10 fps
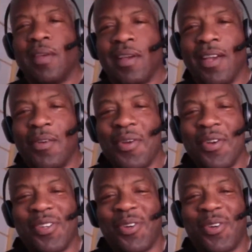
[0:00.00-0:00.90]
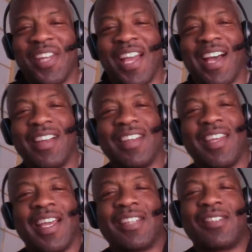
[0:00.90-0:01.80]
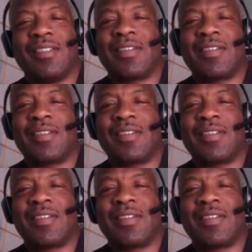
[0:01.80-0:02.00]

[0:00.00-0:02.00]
It was called Al and the X's.